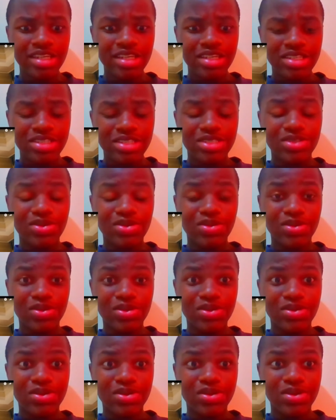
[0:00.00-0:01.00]

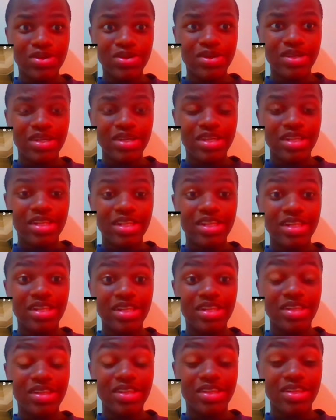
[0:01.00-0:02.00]
So
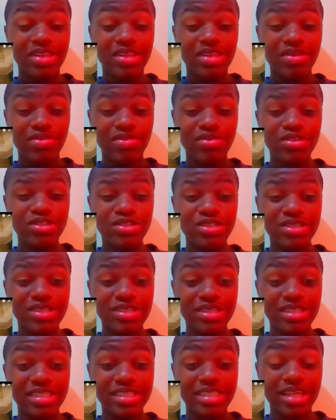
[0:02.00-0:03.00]
the video
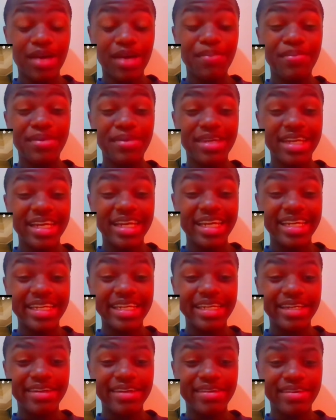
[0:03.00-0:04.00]
is happening
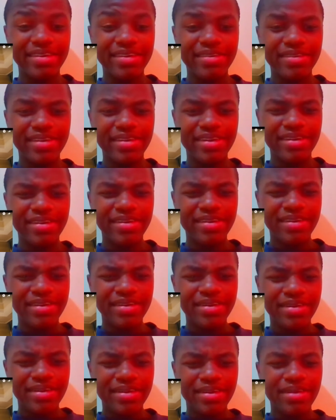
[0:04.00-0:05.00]

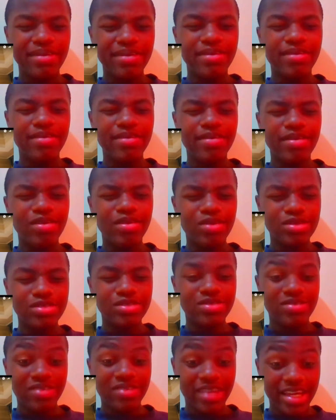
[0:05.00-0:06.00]
in Las
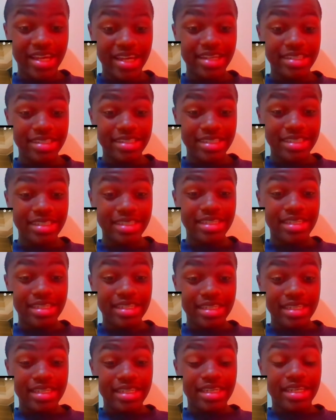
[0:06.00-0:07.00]
Vegas.
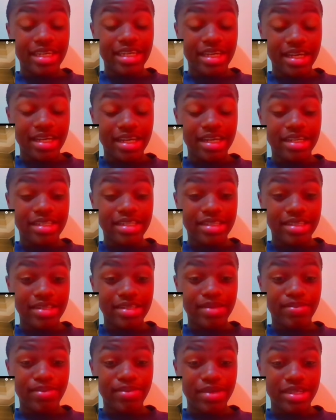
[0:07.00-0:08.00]
Yeah,
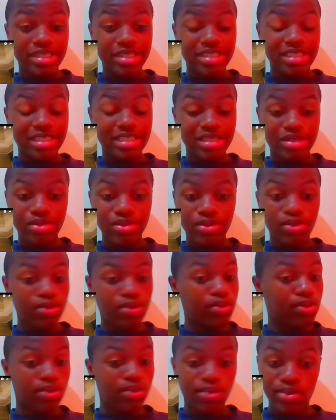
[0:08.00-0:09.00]
that place
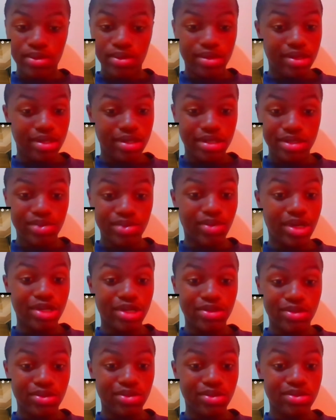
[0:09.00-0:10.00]
is quite
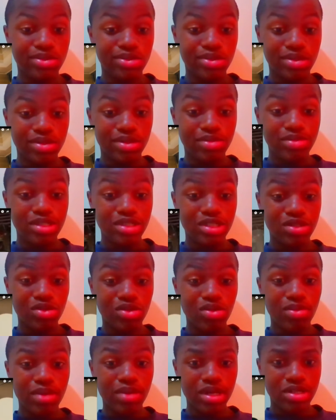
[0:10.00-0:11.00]
cool. So let me just go
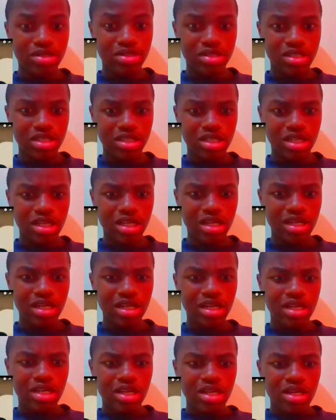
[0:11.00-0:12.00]
back
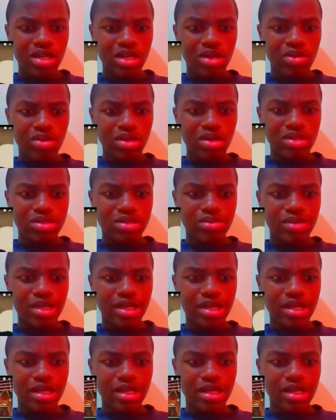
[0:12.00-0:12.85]
to check.